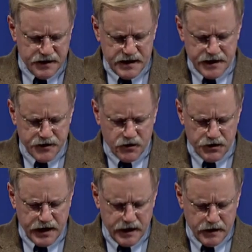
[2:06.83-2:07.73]
technical
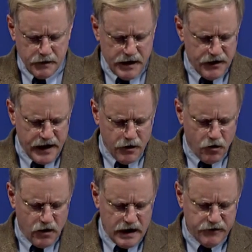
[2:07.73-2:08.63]
data about
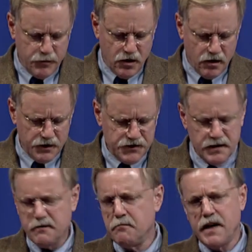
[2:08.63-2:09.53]
aircraft parts. It
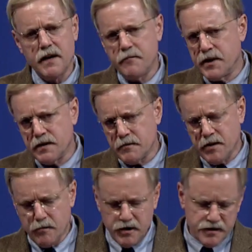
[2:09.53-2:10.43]
may have been in the
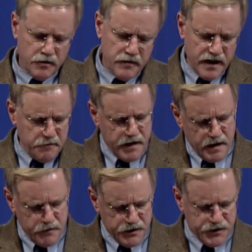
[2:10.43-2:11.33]
public domain, may have
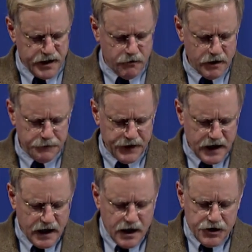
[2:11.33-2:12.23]
been secret.
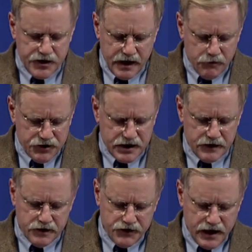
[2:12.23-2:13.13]
Chambers said
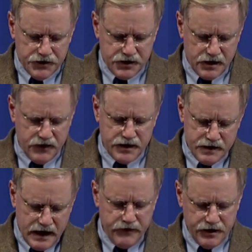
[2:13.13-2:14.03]
that these
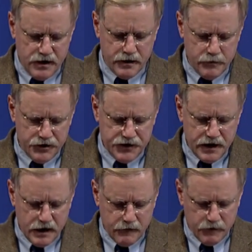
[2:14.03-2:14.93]
Navy documents he
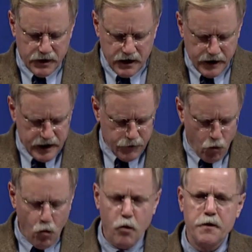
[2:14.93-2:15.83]
got from a guy named
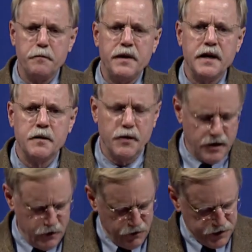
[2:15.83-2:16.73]
Ward Pigman,
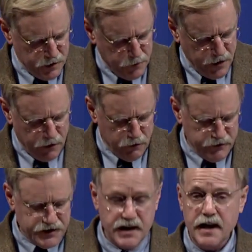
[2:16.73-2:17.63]
who was in the Bureau of
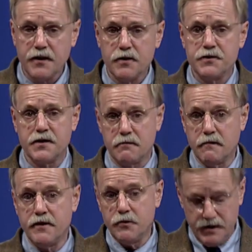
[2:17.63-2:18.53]
Standards and
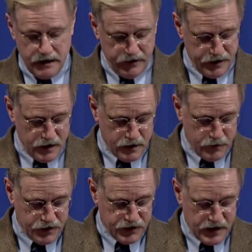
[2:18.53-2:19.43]
reviewed Navy
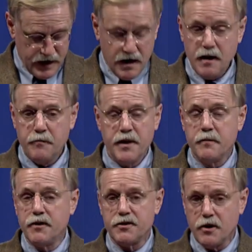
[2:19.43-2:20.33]
documents.
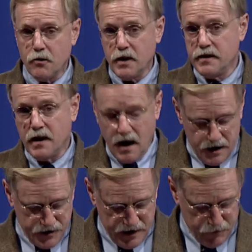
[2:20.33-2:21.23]
Pigman totally denied
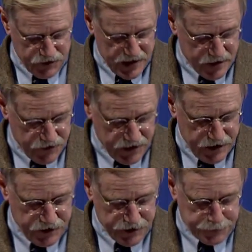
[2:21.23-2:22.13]
Chambers'
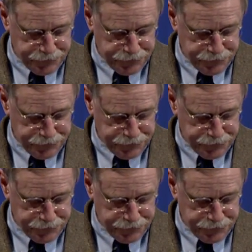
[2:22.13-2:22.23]
accusations.